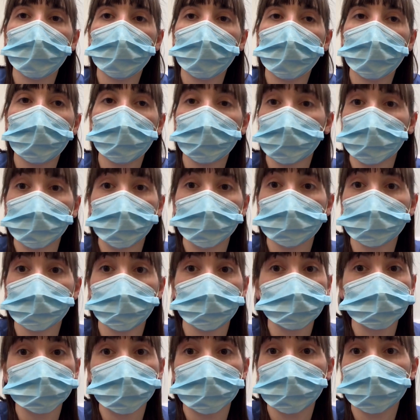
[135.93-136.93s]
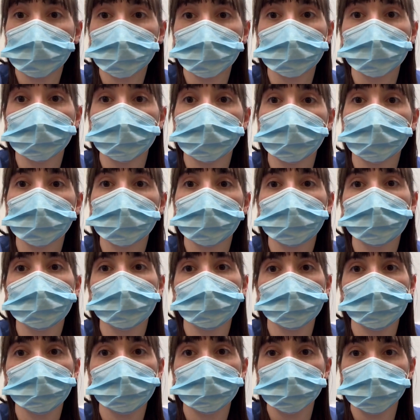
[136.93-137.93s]
or if there was any other
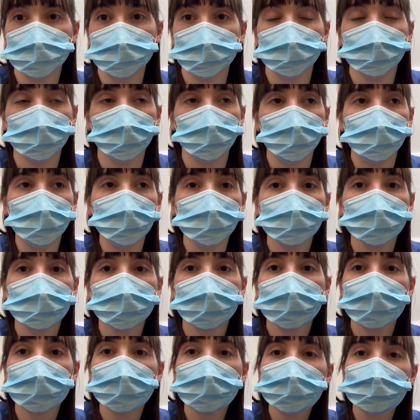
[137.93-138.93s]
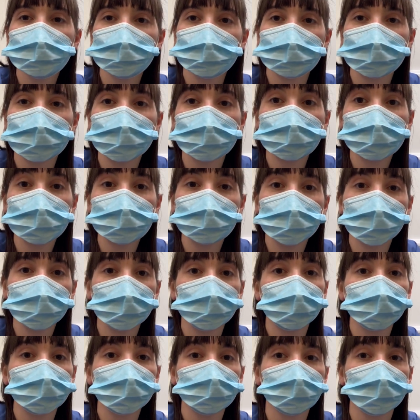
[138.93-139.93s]
reason for it. So since she's been
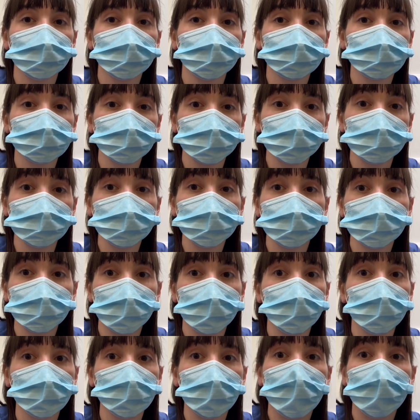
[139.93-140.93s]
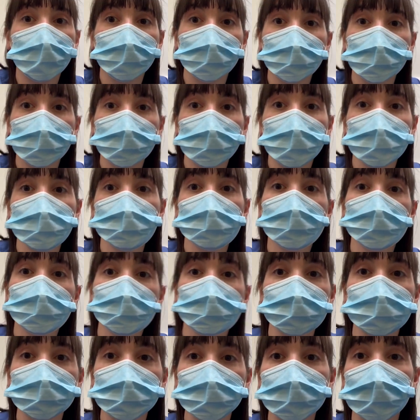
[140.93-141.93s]
admitted with us, she's been very well, and we've actually
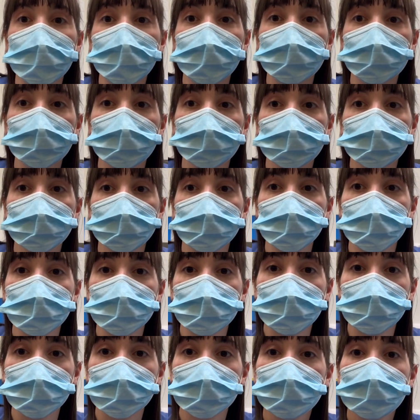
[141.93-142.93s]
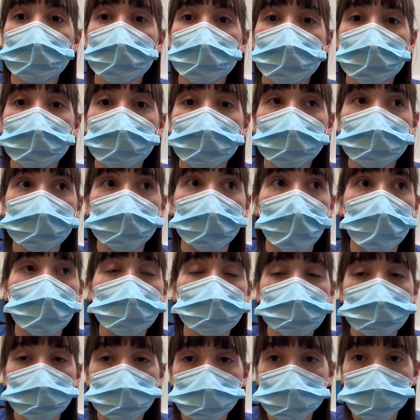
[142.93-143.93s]
not seen any of the
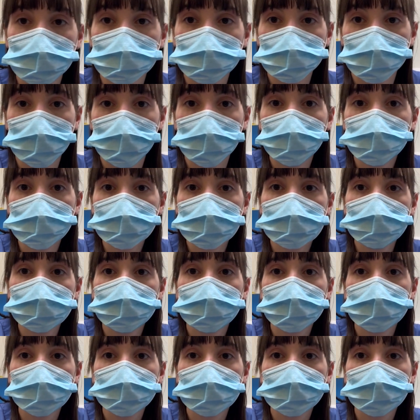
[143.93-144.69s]
episodes themselves.